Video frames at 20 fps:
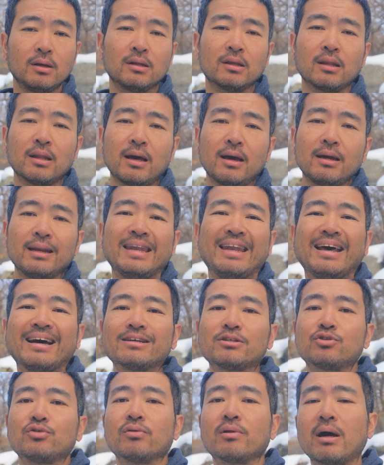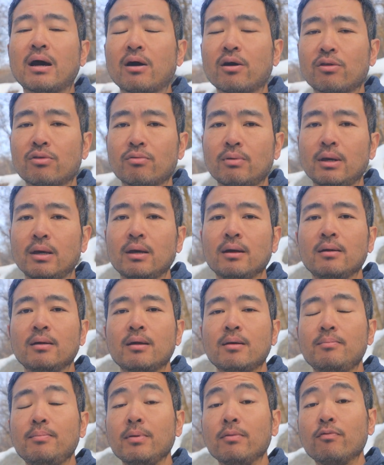the line next to Tower 3,
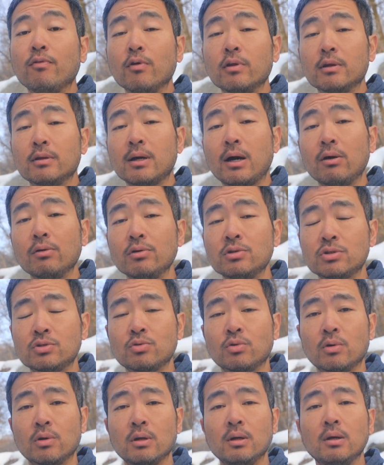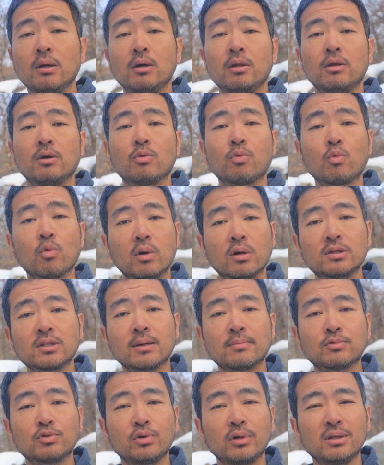before the Dalton Stroke, there were
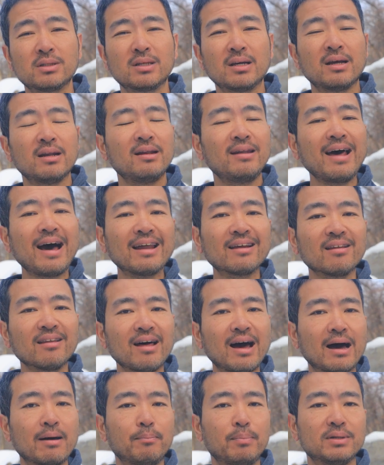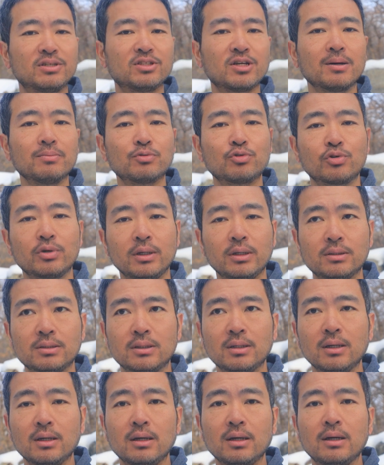some trees, not a lot, but some
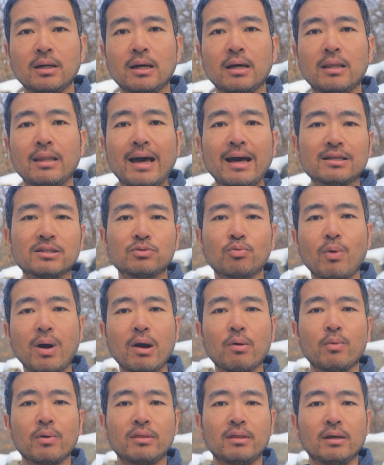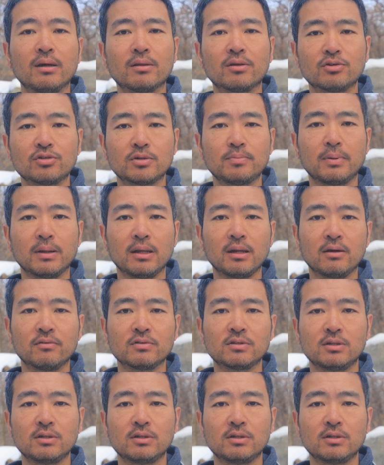trees. That's why we think there's plenty of